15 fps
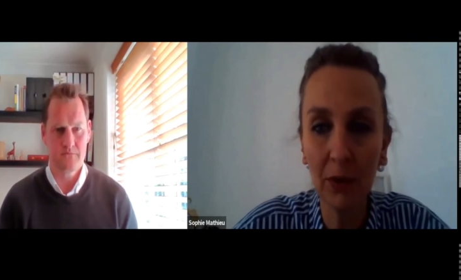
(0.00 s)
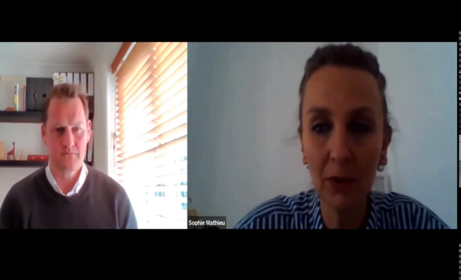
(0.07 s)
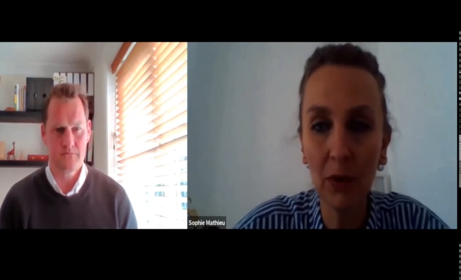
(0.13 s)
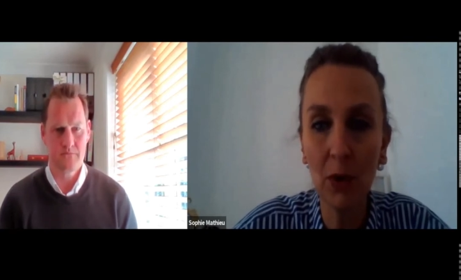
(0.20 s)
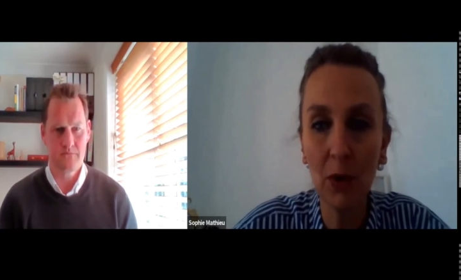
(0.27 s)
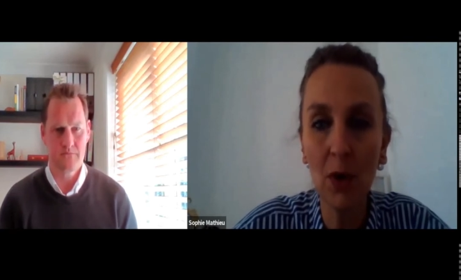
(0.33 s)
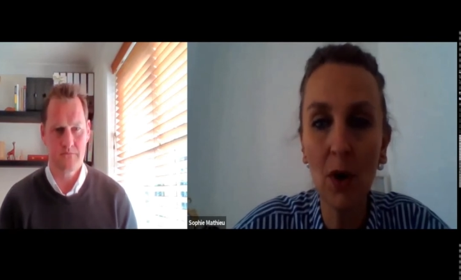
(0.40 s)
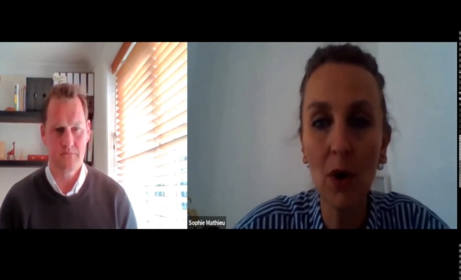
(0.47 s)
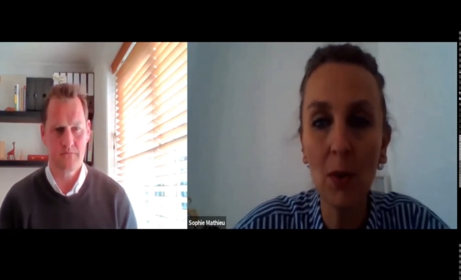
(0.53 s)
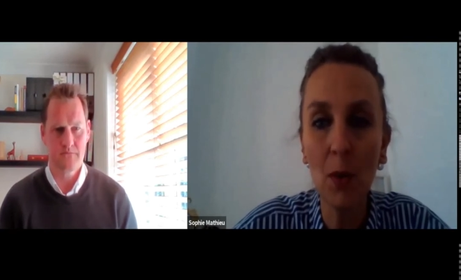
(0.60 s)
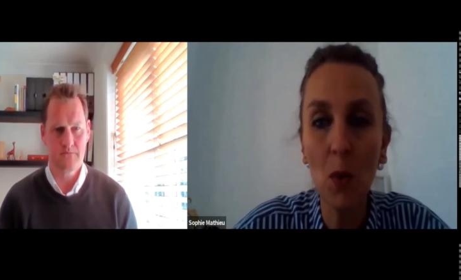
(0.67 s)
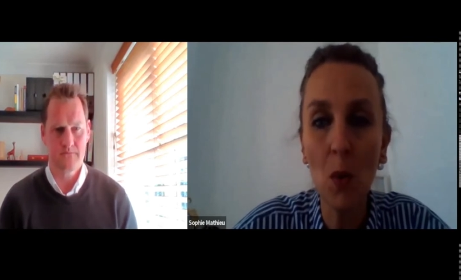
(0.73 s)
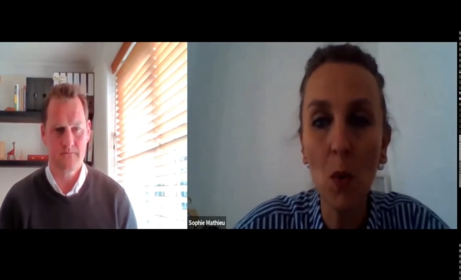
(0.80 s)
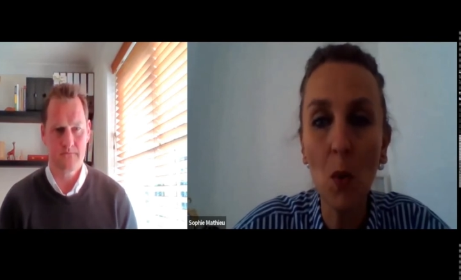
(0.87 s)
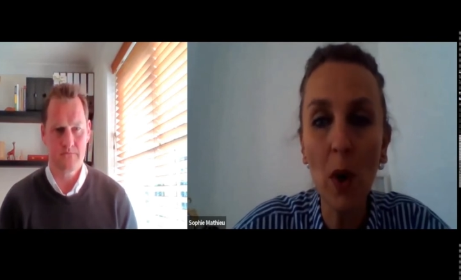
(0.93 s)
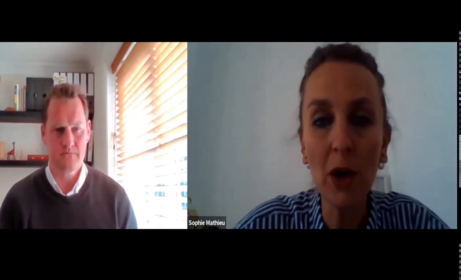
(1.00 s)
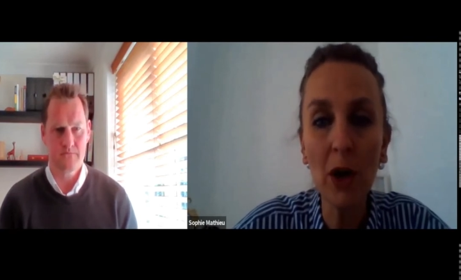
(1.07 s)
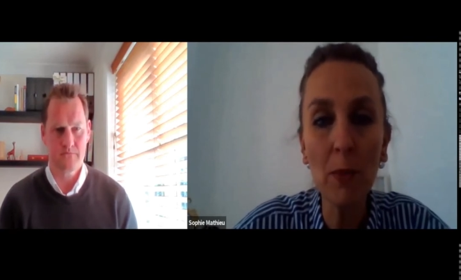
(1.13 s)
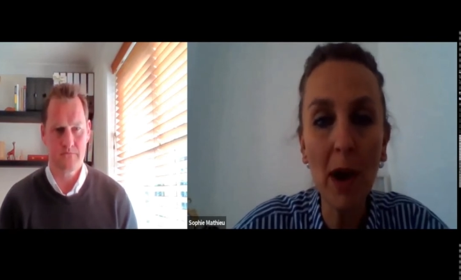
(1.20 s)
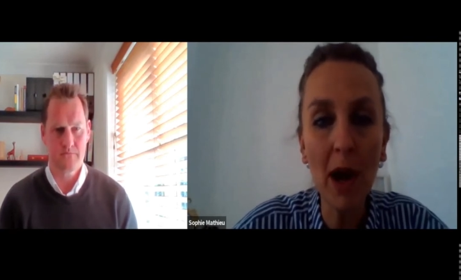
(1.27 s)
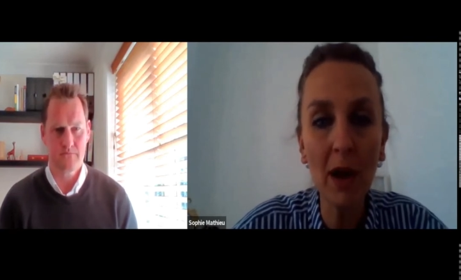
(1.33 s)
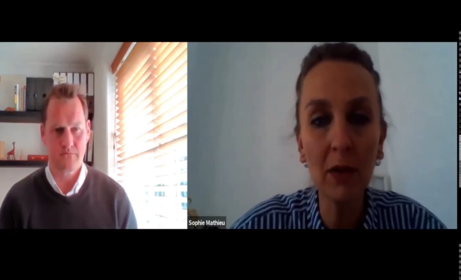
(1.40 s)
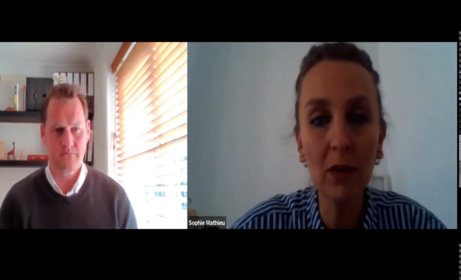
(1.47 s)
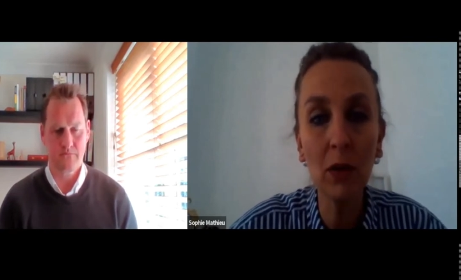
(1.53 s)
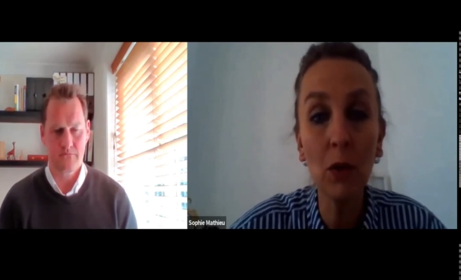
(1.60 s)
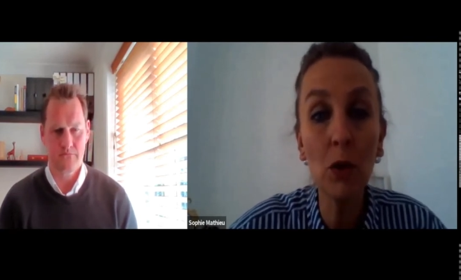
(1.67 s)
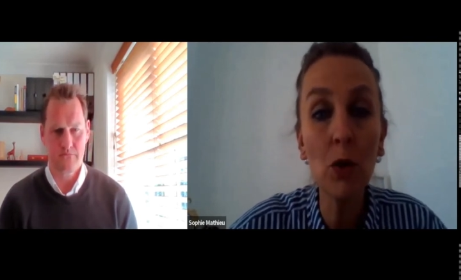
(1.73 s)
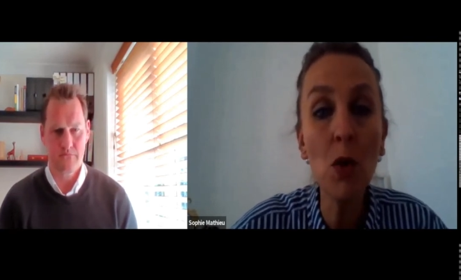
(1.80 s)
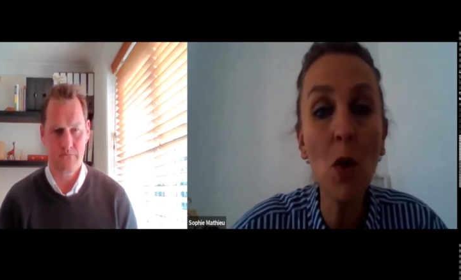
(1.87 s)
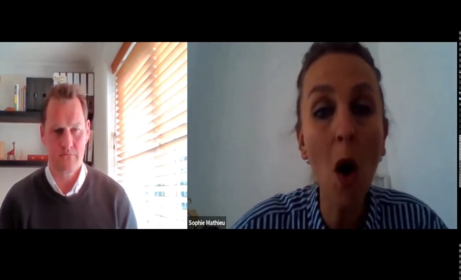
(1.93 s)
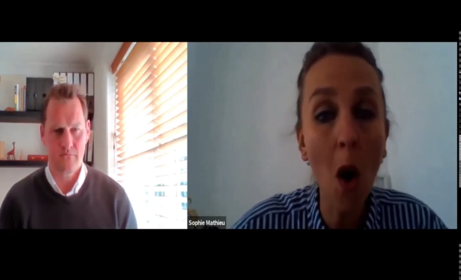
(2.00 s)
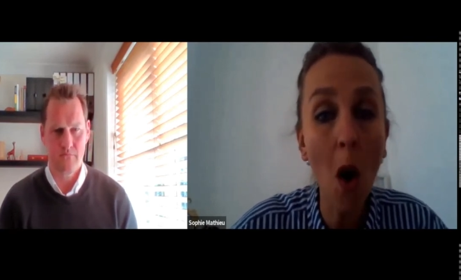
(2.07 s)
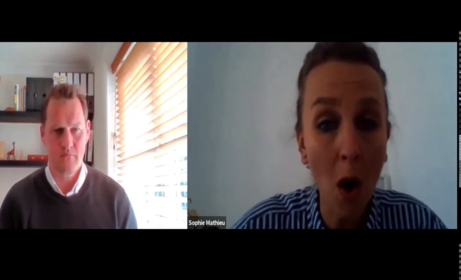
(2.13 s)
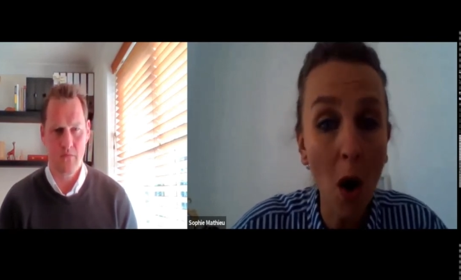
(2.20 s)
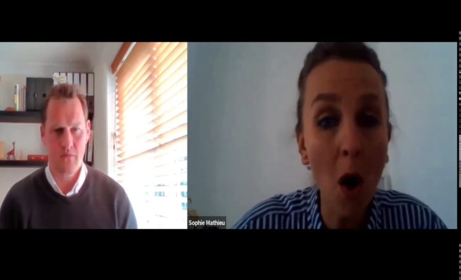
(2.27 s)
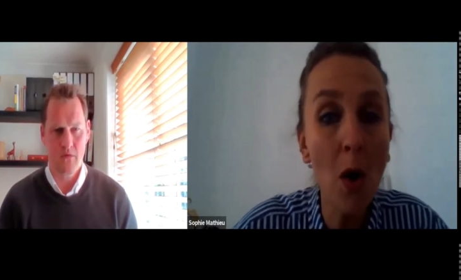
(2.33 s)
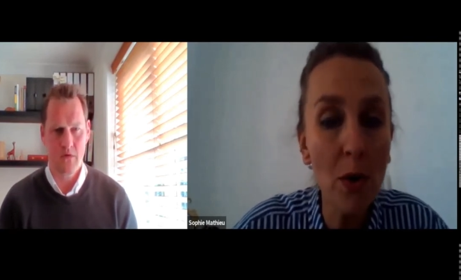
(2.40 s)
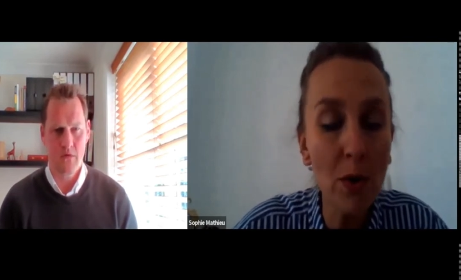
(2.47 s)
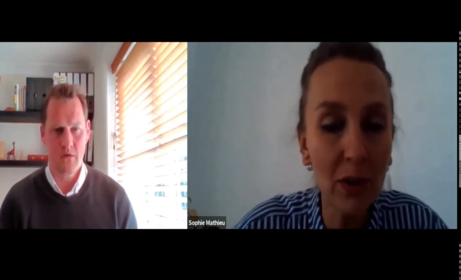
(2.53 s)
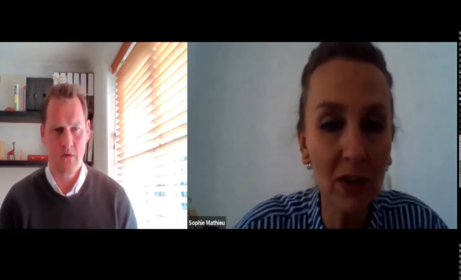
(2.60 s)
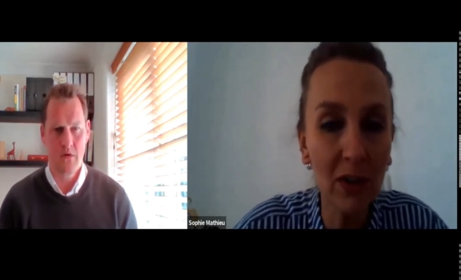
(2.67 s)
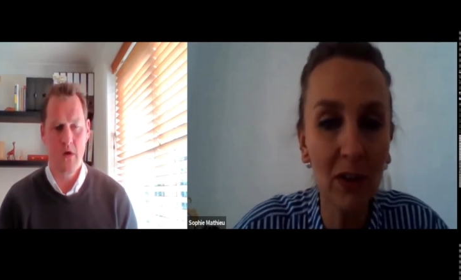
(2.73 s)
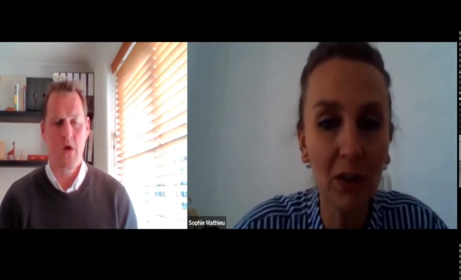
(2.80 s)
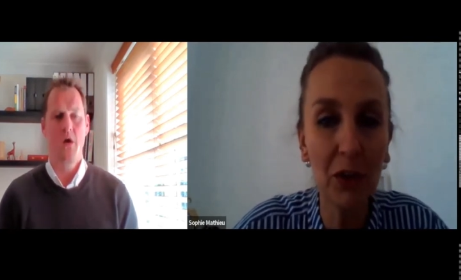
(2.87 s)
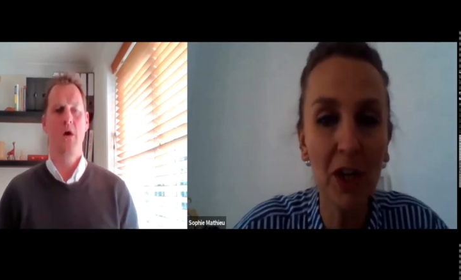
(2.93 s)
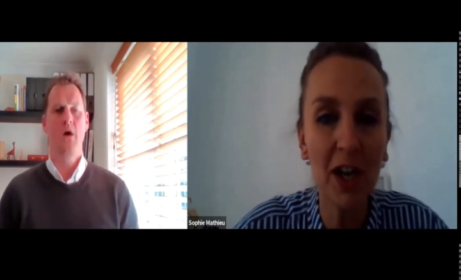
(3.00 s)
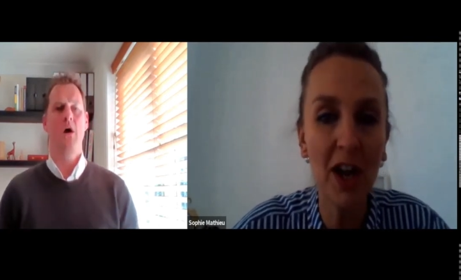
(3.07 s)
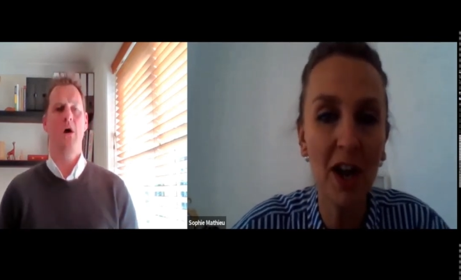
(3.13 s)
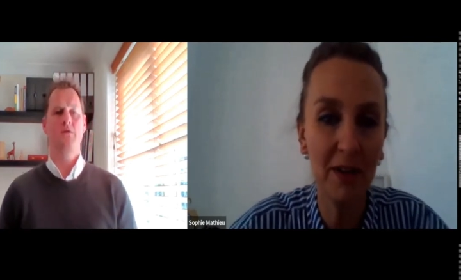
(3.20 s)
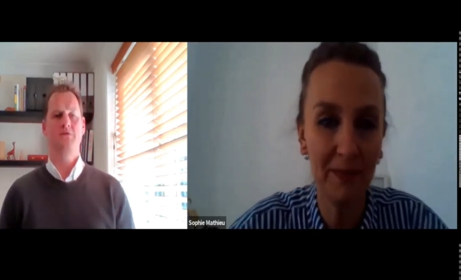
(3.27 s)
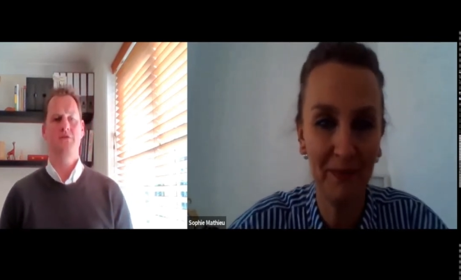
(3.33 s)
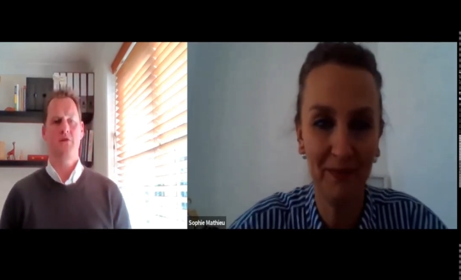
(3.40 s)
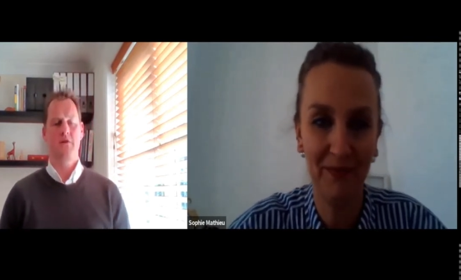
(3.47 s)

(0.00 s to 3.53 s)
Speaker 1: So, what about who owns the data?